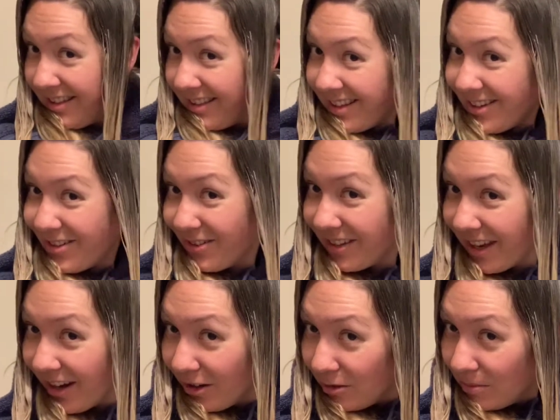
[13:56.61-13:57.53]
that you don't
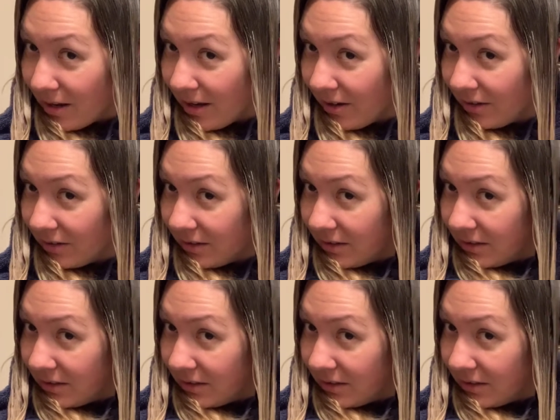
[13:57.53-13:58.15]
care about.